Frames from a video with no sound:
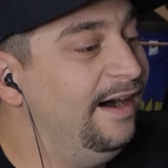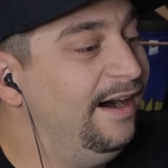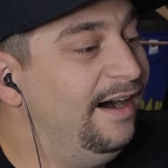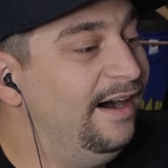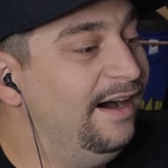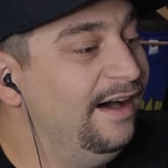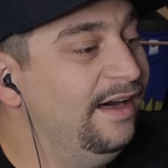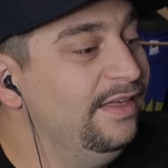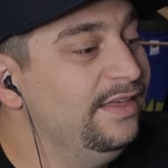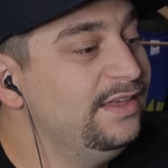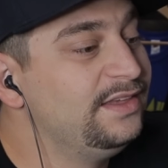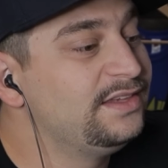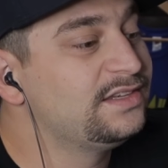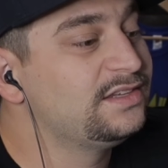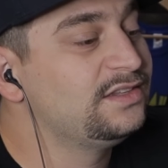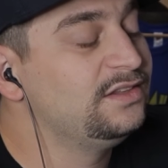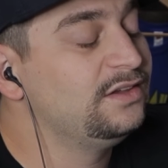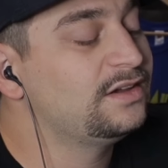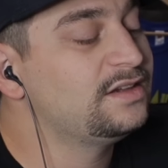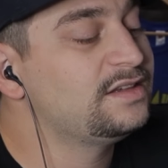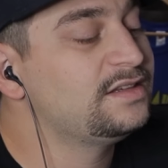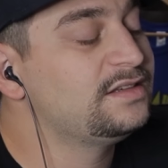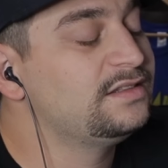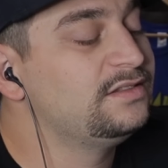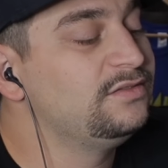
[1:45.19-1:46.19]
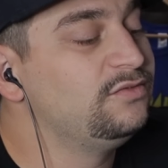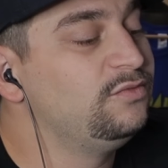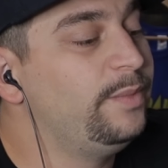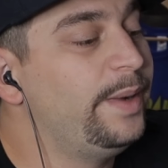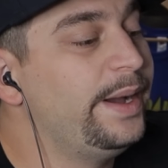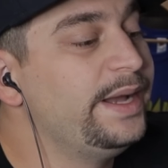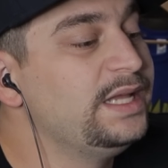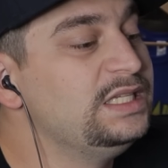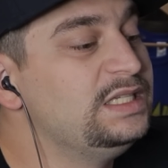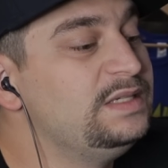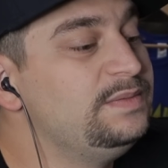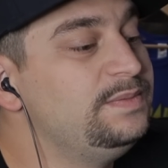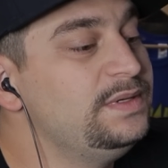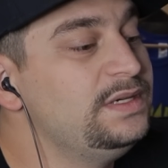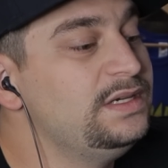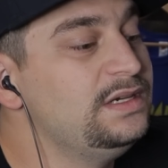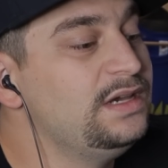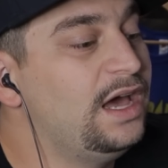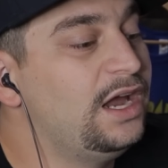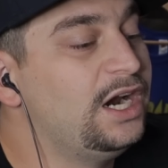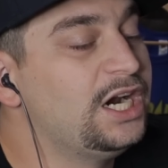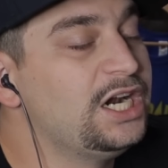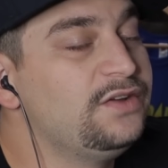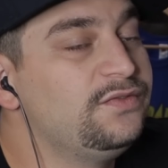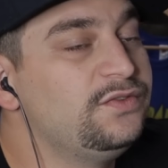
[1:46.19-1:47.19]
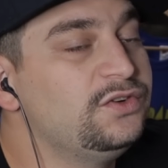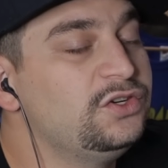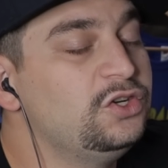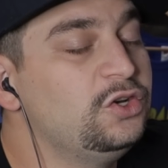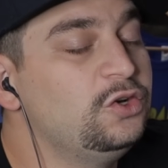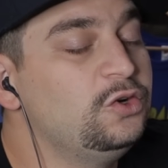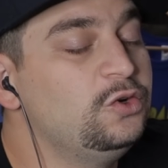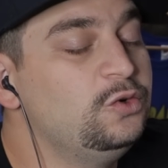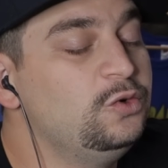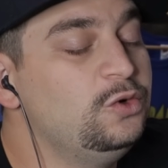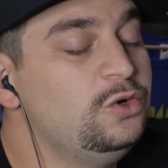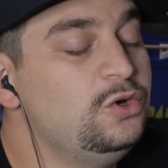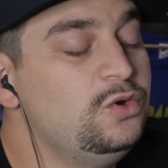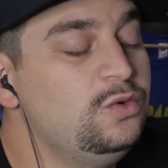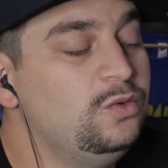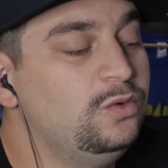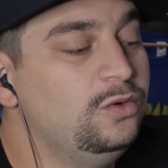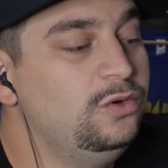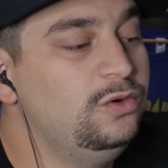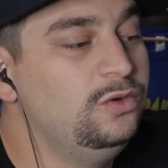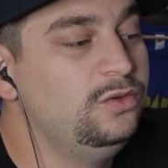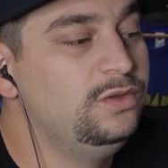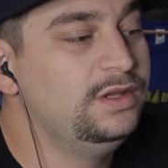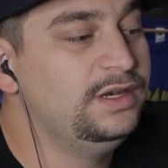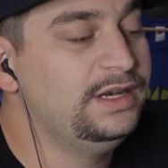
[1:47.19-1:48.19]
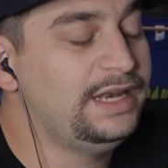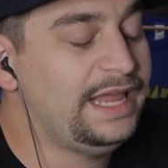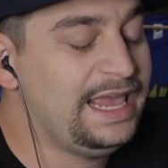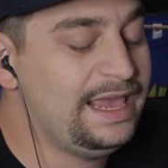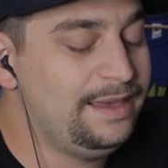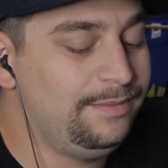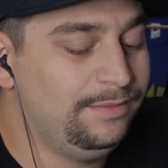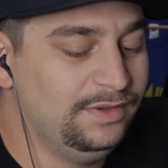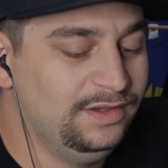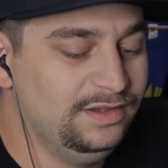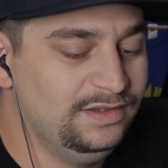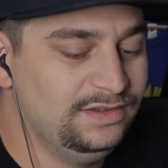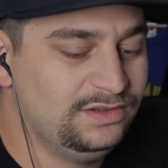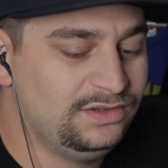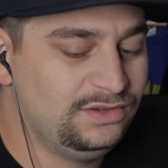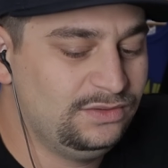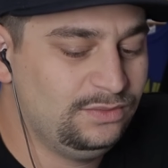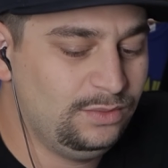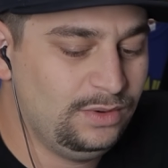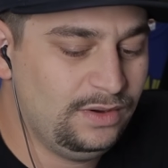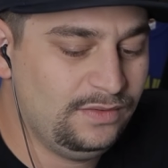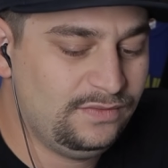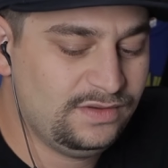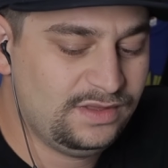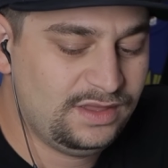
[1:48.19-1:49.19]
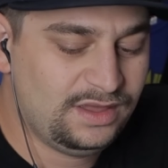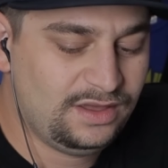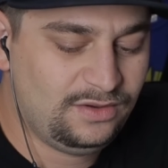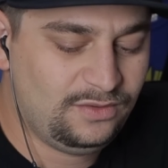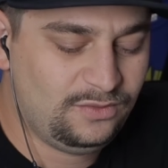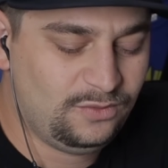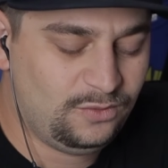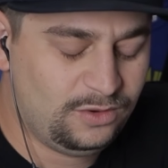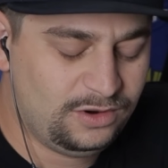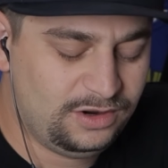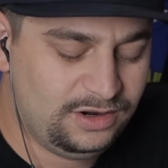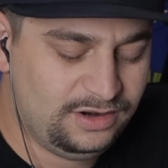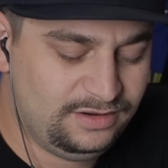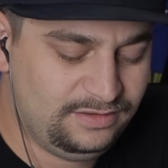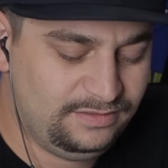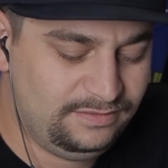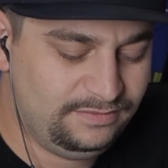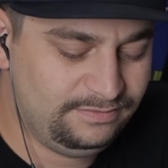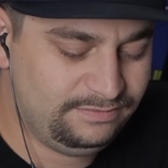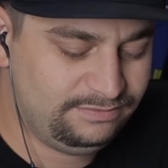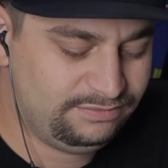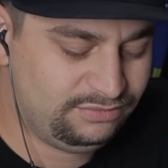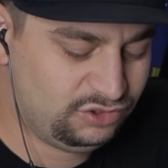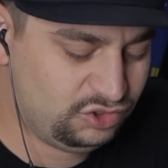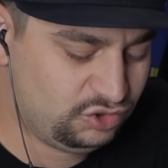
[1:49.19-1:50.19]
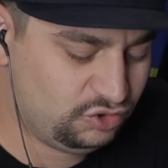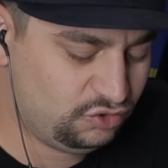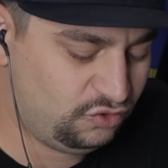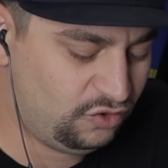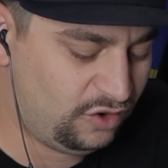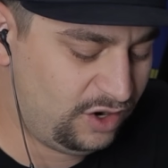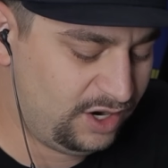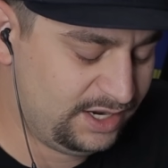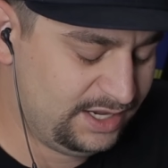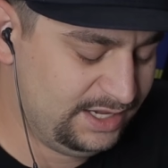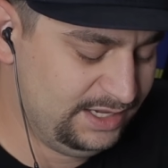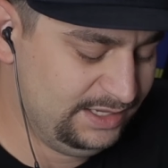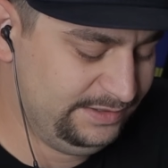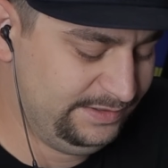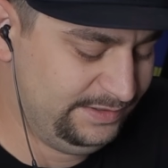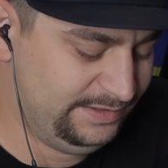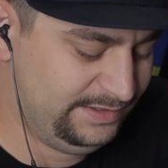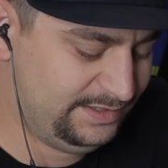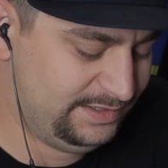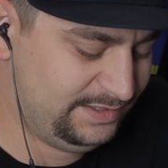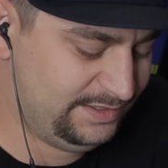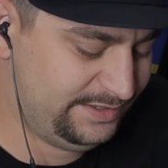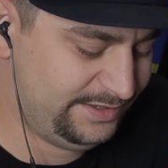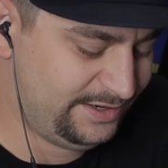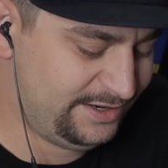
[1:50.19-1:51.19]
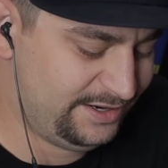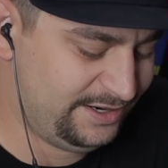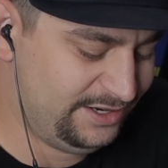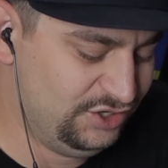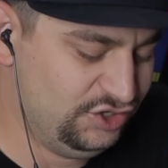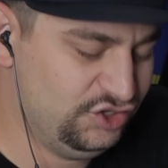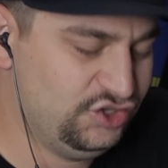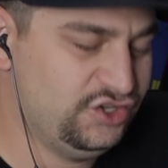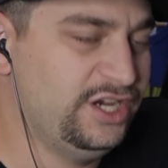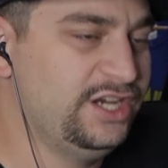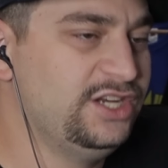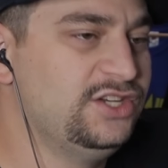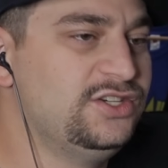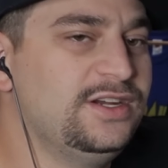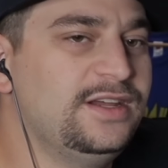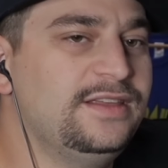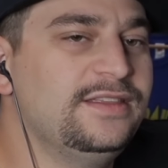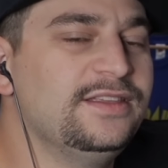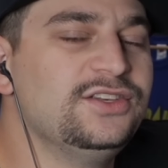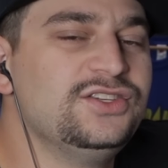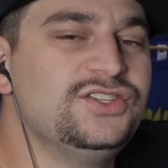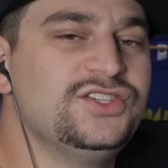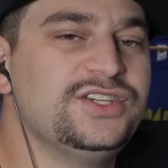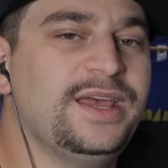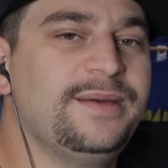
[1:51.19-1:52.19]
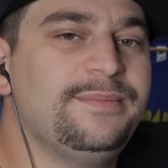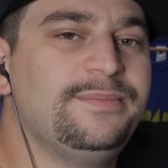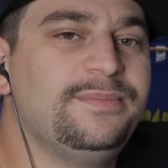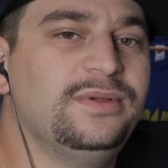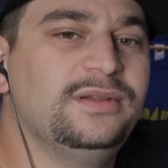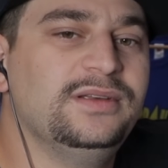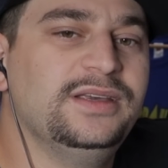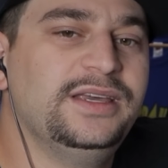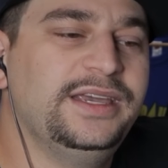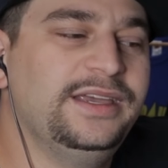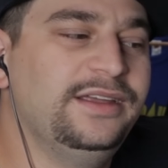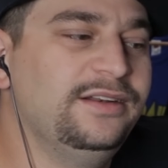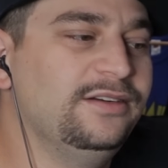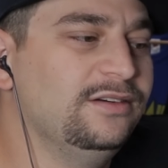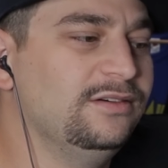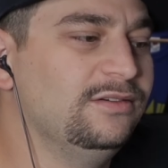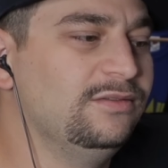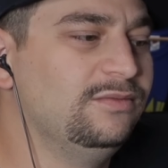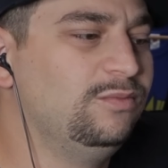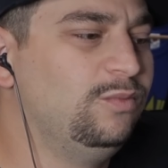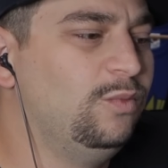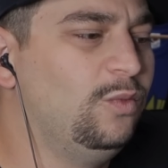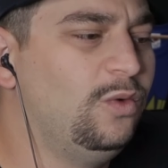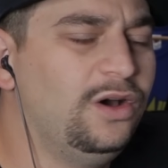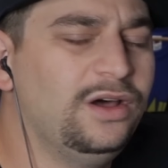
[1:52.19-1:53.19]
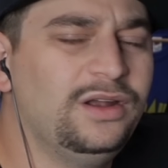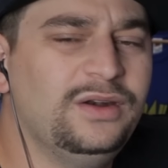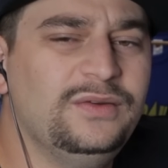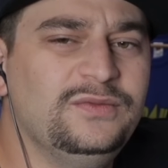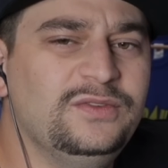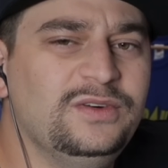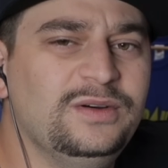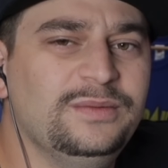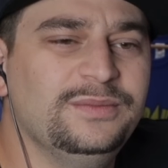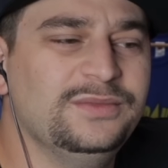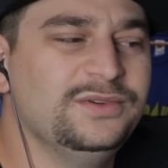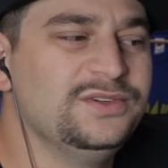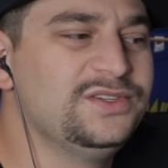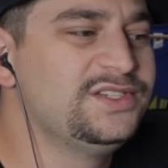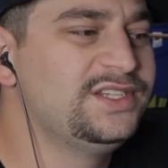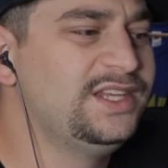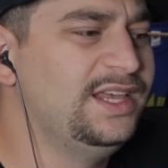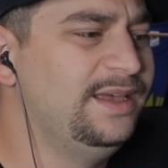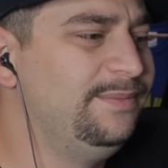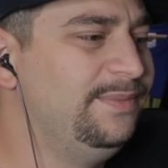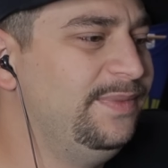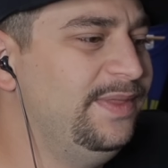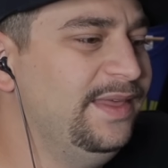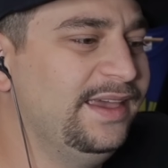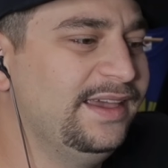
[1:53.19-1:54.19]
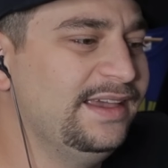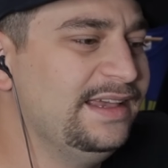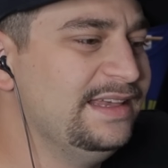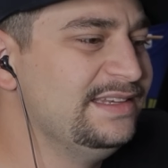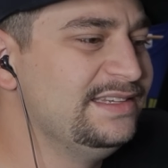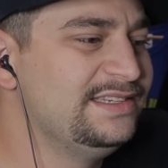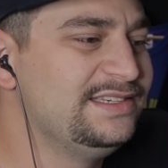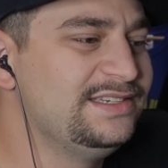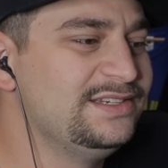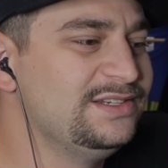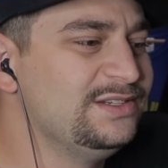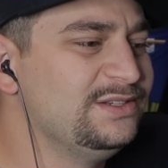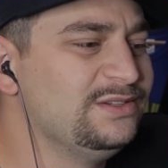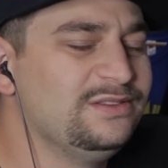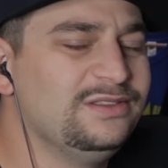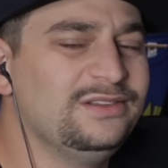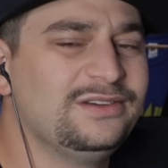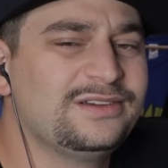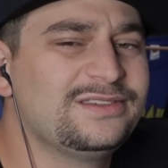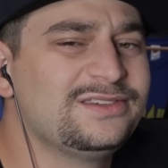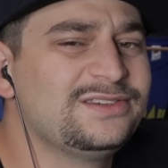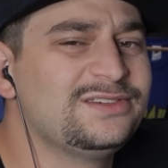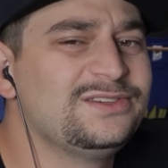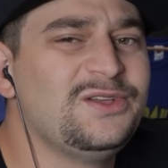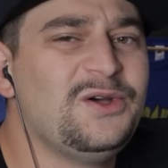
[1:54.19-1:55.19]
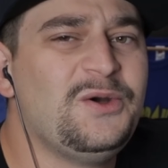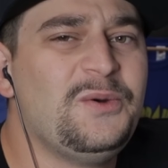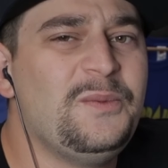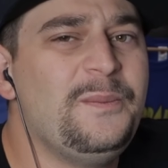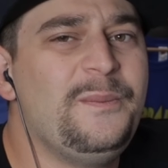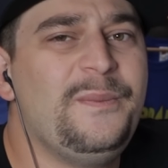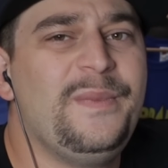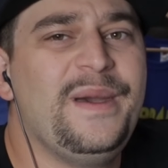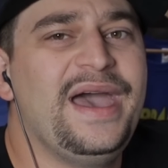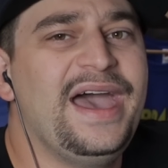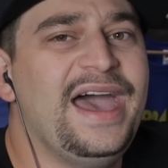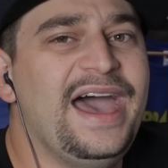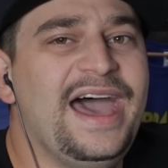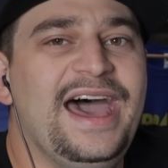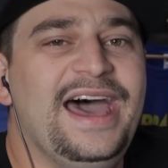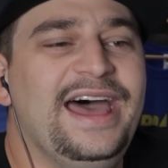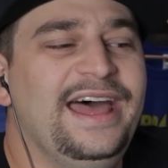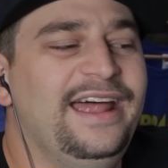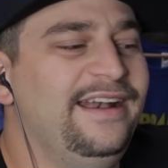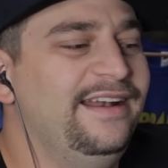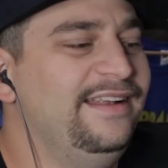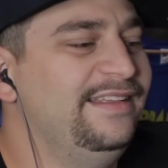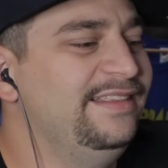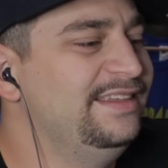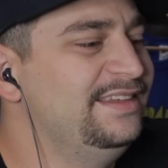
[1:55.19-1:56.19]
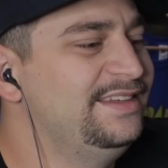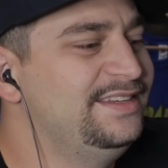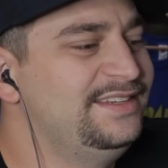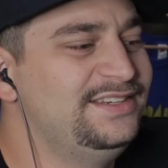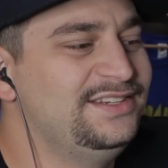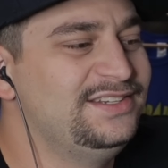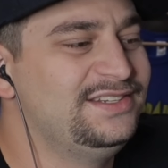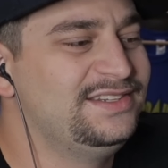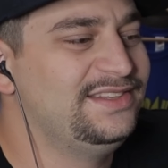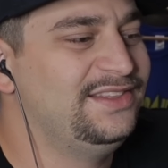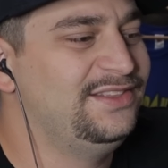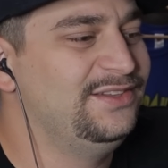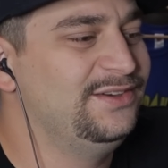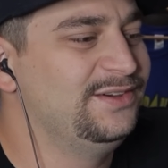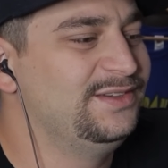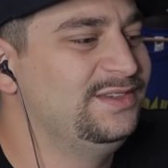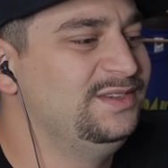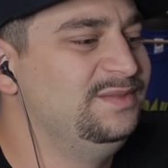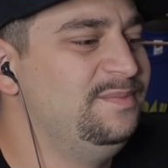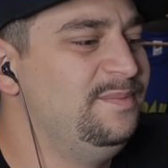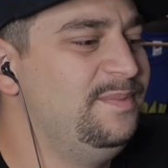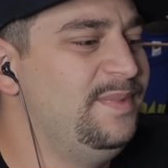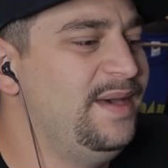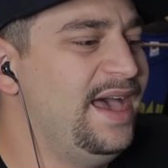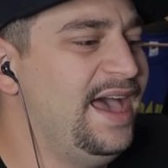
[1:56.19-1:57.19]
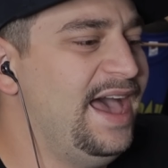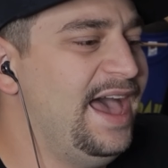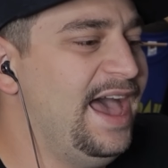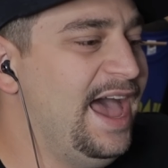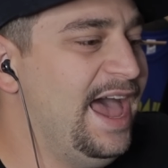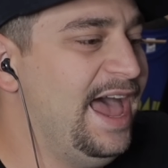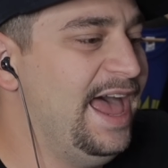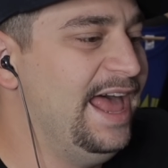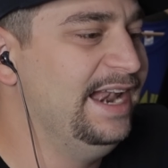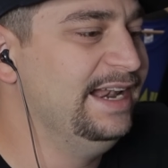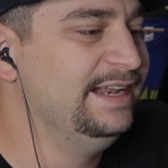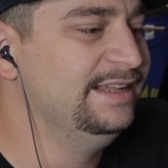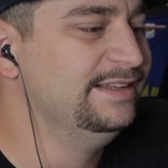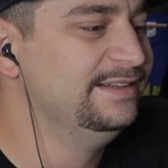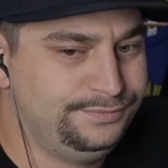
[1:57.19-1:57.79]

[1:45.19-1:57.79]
This looks, reminds me, I don't even know who the name is. Whoever that one truck is on JJ the jet plane or one of them or something. It just looks so bad. This just looks bad.